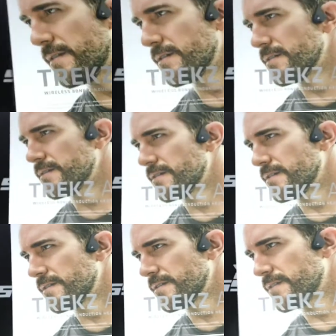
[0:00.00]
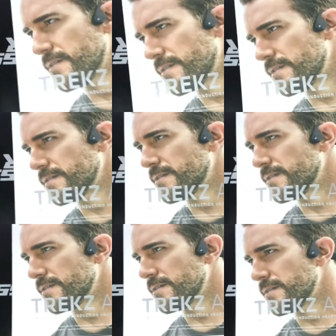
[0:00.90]
in a second as I
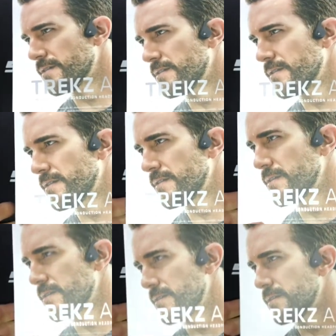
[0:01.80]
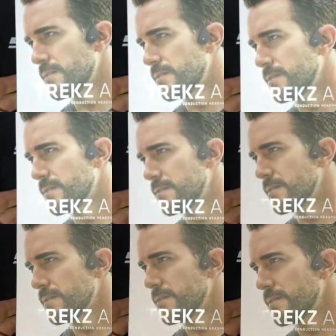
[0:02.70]
ditch the cellophane.
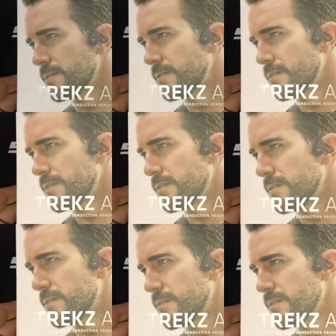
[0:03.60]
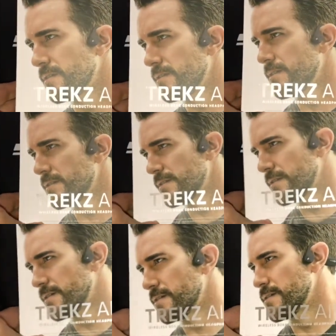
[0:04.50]

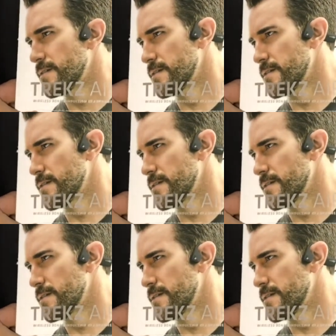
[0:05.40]
And